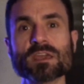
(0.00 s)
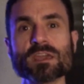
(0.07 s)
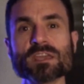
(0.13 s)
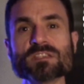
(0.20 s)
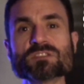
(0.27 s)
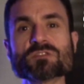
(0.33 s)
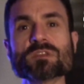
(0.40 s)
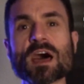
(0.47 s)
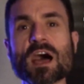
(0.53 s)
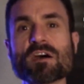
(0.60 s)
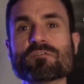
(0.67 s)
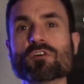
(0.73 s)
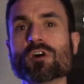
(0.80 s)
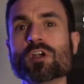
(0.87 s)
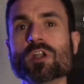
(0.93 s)
it should
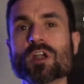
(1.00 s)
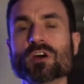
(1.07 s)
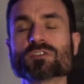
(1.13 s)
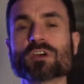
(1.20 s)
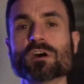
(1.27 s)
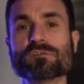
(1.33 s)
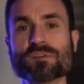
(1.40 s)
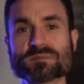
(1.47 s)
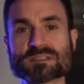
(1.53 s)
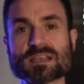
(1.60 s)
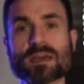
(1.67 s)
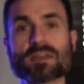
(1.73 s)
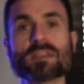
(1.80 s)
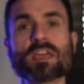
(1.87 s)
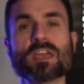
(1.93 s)
have a lot of
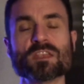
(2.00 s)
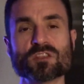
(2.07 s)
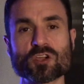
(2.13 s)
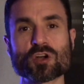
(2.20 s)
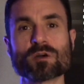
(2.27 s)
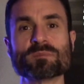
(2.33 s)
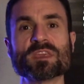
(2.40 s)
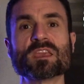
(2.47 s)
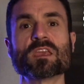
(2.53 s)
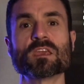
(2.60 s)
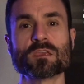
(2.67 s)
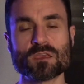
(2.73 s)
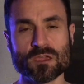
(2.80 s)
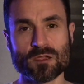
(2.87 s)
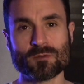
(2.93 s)
upside in the coming
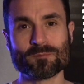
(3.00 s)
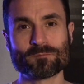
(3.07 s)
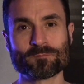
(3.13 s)
year.